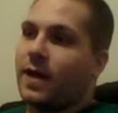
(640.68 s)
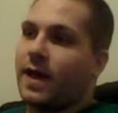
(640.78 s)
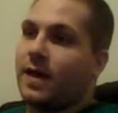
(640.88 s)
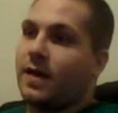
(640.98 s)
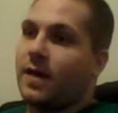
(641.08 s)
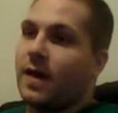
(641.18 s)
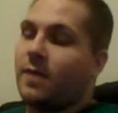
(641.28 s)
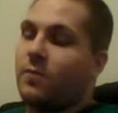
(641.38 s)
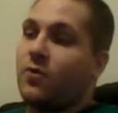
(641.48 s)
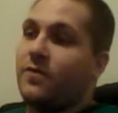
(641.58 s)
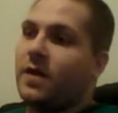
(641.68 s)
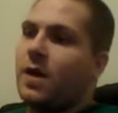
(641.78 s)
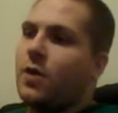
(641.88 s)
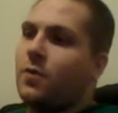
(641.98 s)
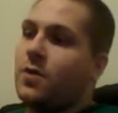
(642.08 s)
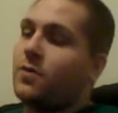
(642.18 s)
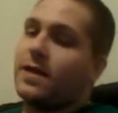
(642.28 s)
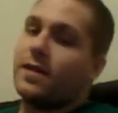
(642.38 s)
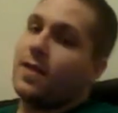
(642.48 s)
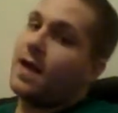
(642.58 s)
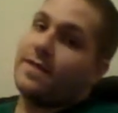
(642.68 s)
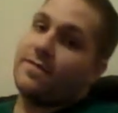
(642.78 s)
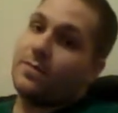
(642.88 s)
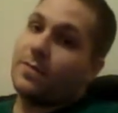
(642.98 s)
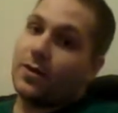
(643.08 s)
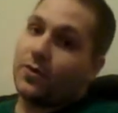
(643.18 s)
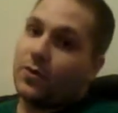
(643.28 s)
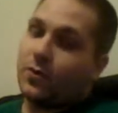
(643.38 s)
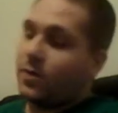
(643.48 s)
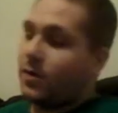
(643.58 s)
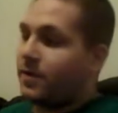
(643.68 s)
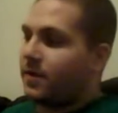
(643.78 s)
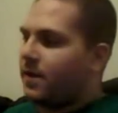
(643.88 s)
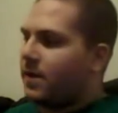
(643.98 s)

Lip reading: a movie. You don't get a lot of them that are too good.